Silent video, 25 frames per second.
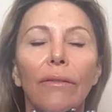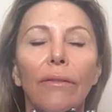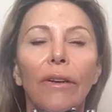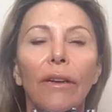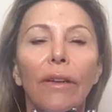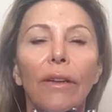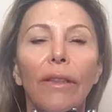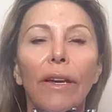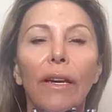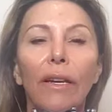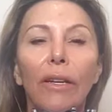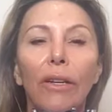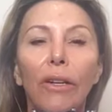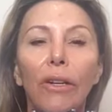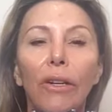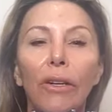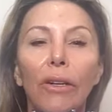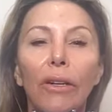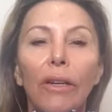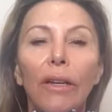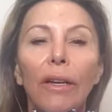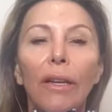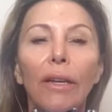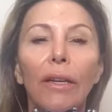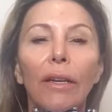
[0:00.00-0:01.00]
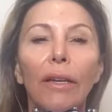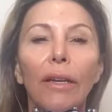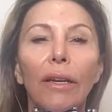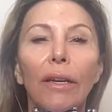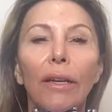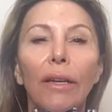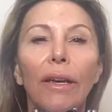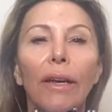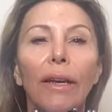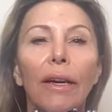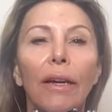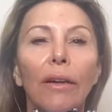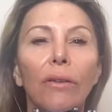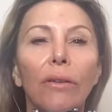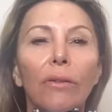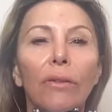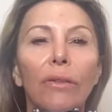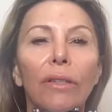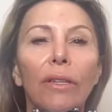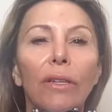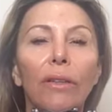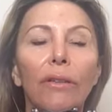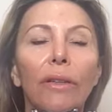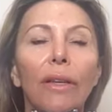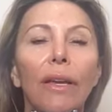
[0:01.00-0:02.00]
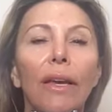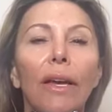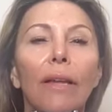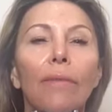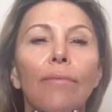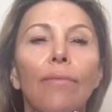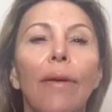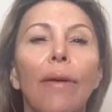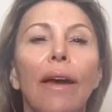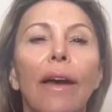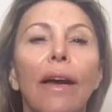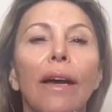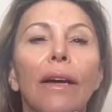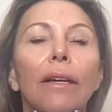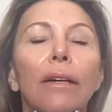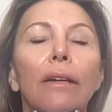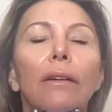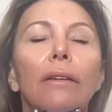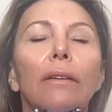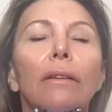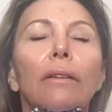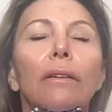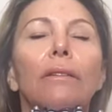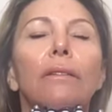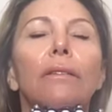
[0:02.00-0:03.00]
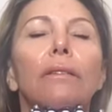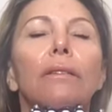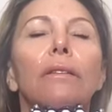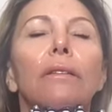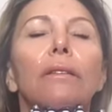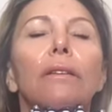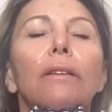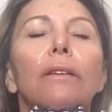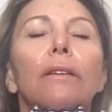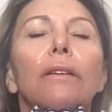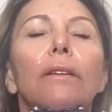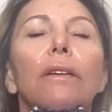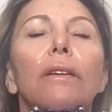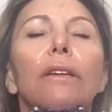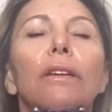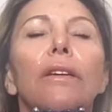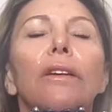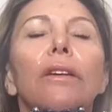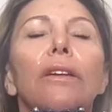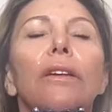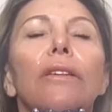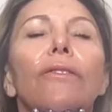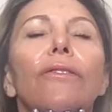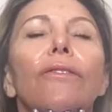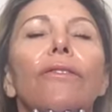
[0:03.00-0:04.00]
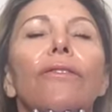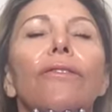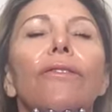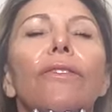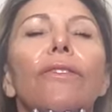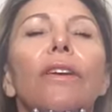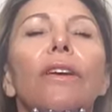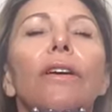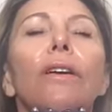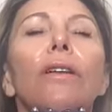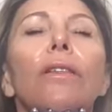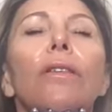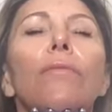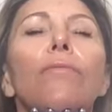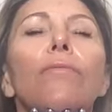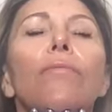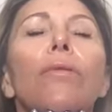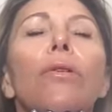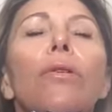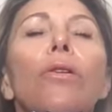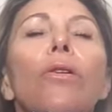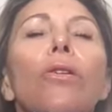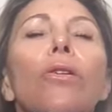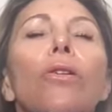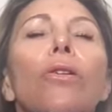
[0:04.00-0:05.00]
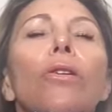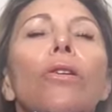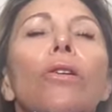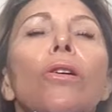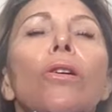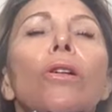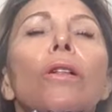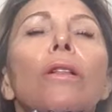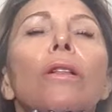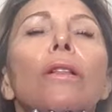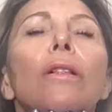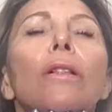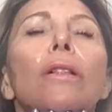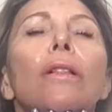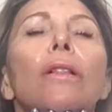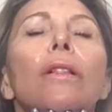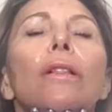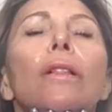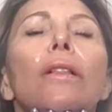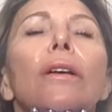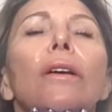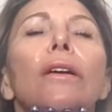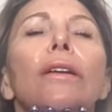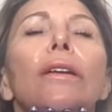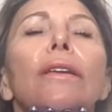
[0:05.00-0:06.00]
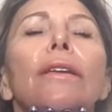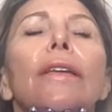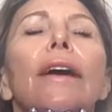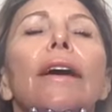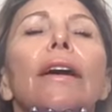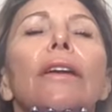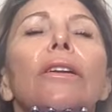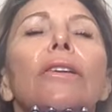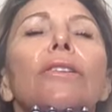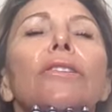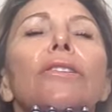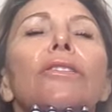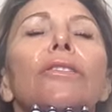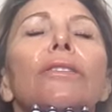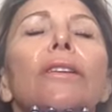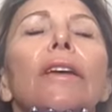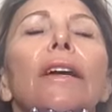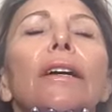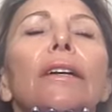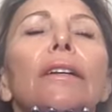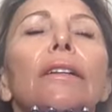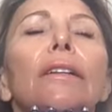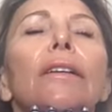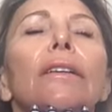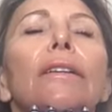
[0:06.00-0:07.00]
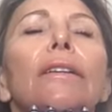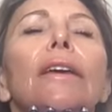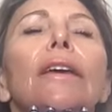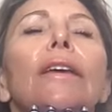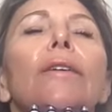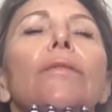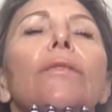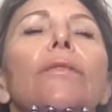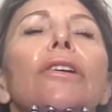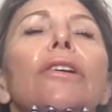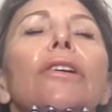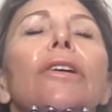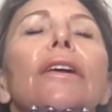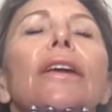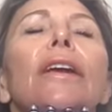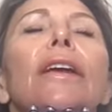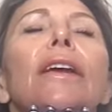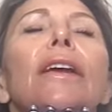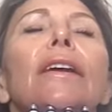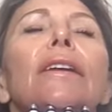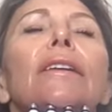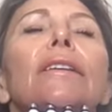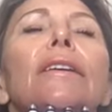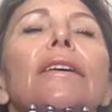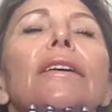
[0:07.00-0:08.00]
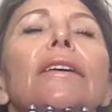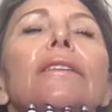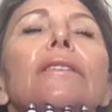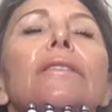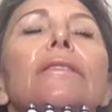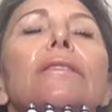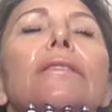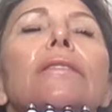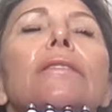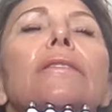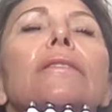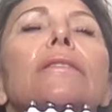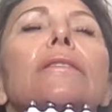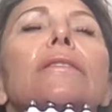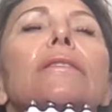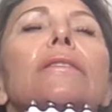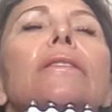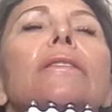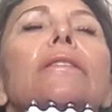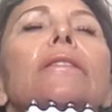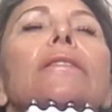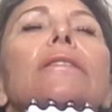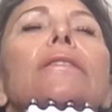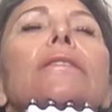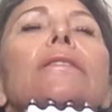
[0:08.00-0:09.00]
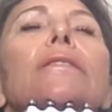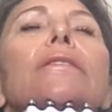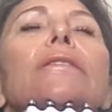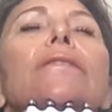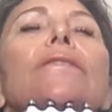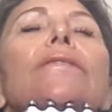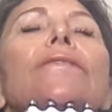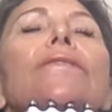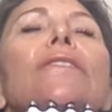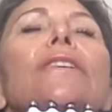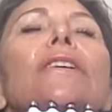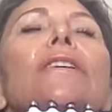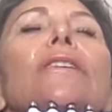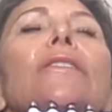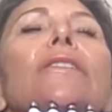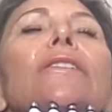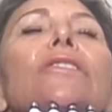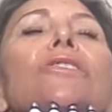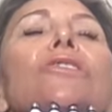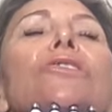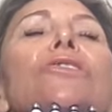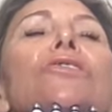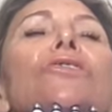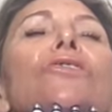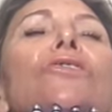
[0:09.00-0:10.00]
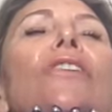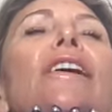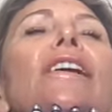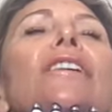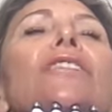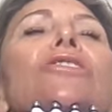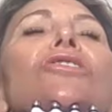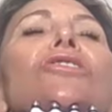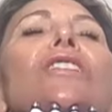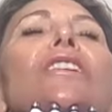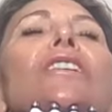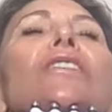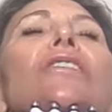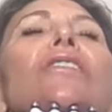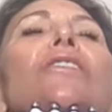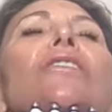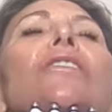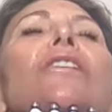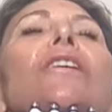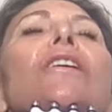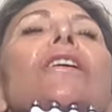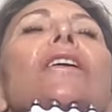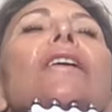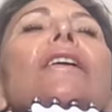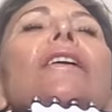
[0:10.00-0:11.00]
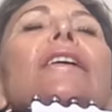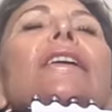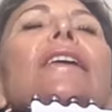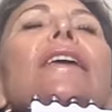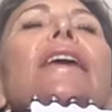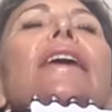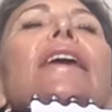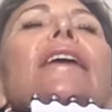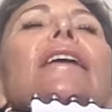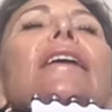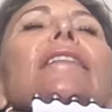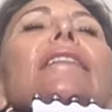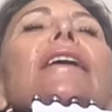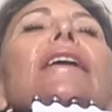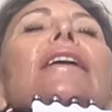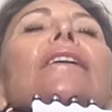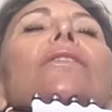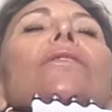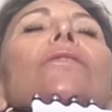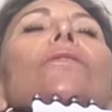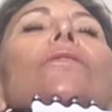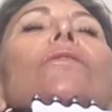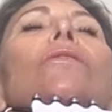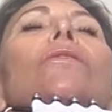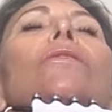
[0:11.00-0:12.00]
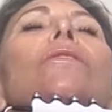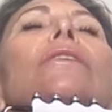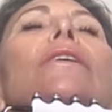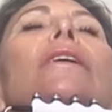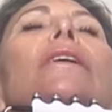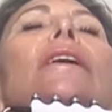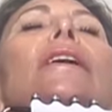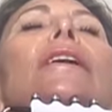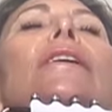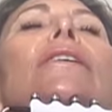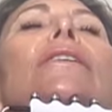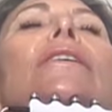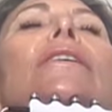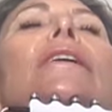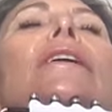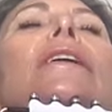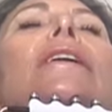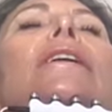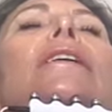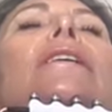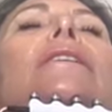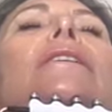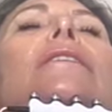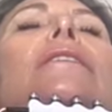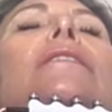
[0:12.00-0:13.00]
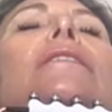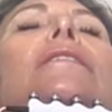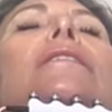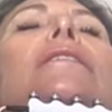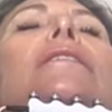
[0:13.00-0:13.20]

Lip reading: Feel that current, and now tilt the head back. You're gonna feel the pull down on your décolleté where your hand is. Feel the stretch, elongate that whole area.